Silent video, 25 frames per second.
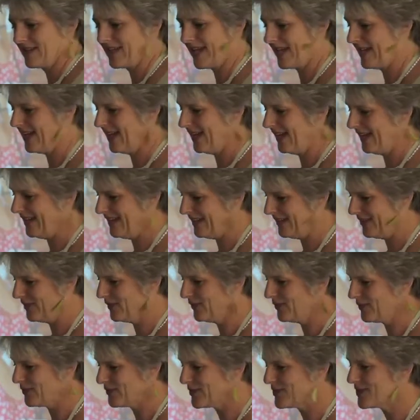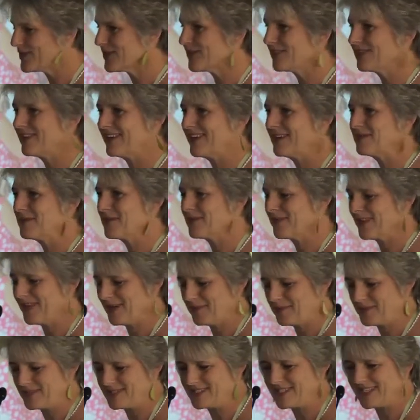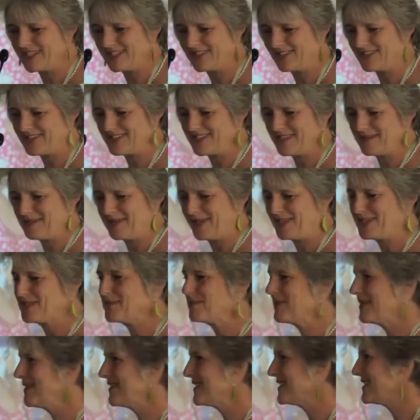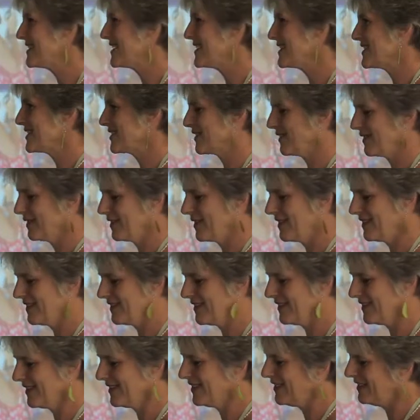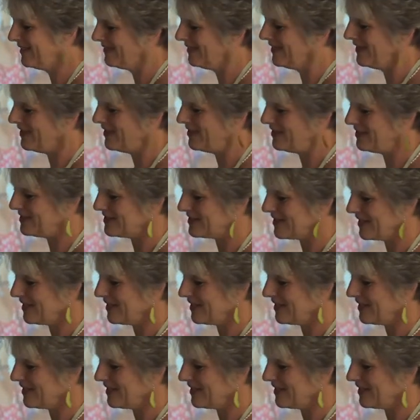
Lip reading: Can I? Oh, sorry, I'm not very up on technology, am I? I should be in the digital learners